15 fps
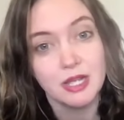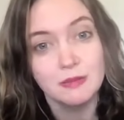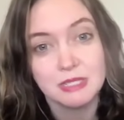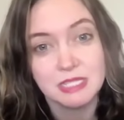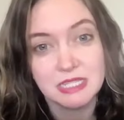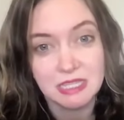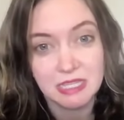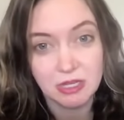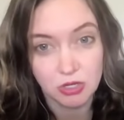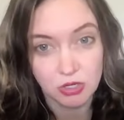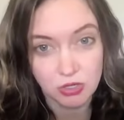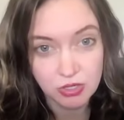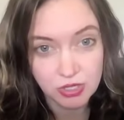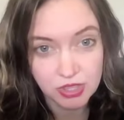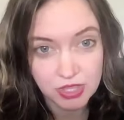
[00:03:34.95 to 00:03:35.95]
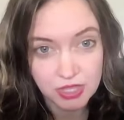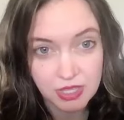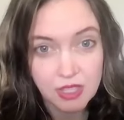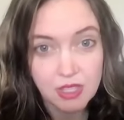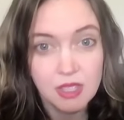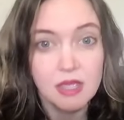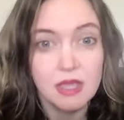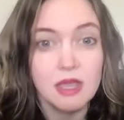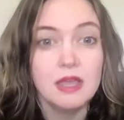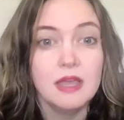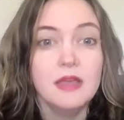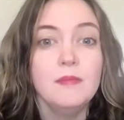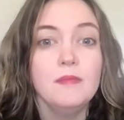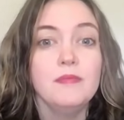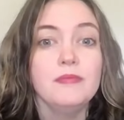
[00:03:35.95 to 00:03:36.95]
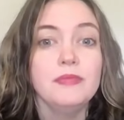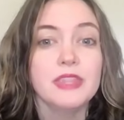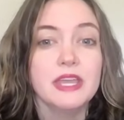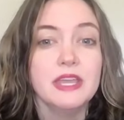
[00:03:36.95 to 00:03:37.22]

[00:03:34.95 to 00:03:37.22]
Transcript: comes to the Earth, um,